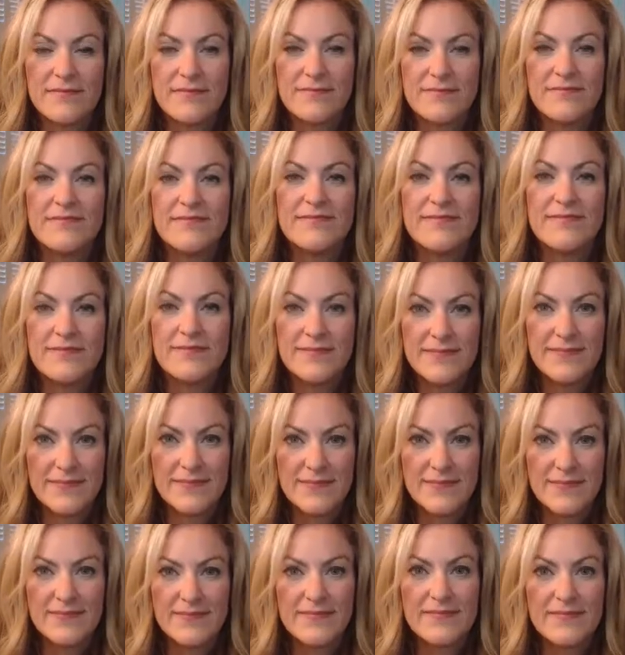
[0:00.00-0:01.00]

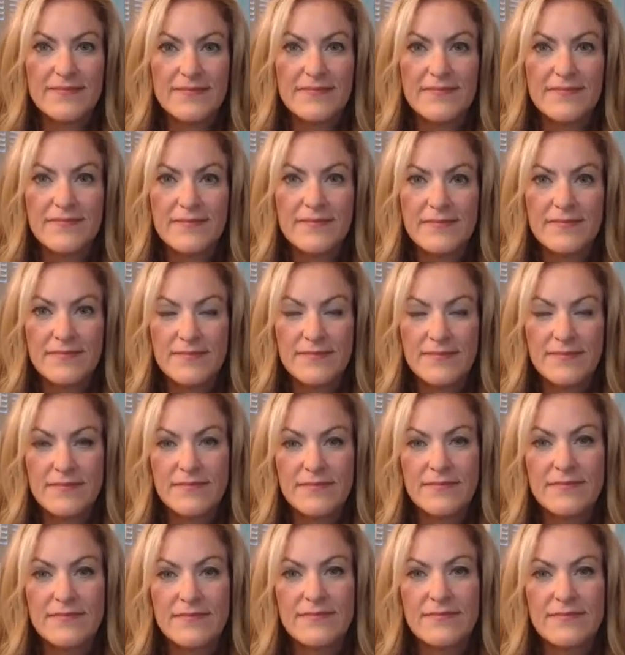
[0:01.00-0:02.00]

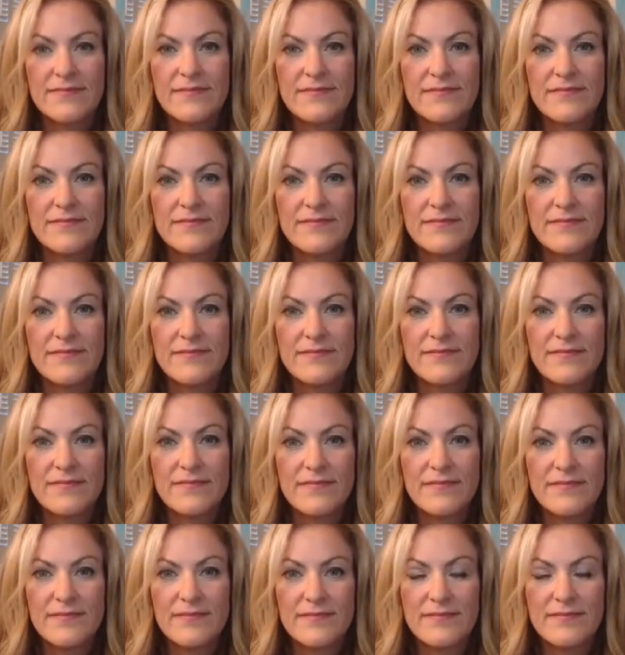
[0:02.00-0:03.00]

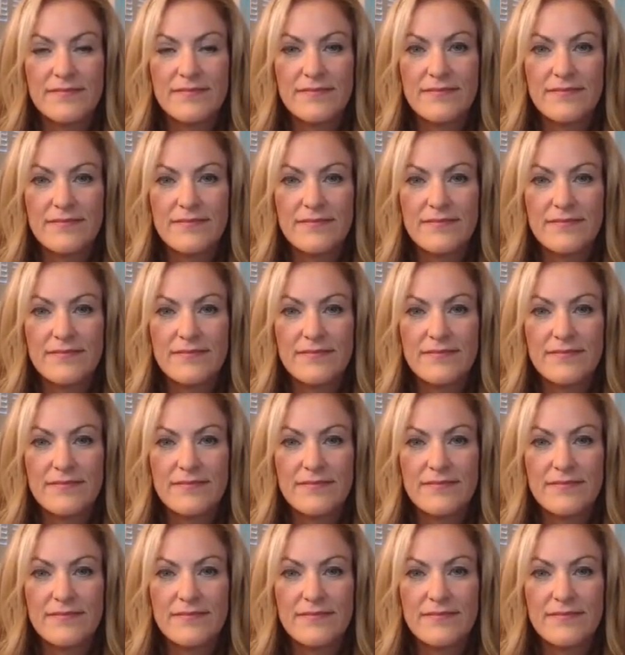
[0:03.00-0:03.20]
(silent)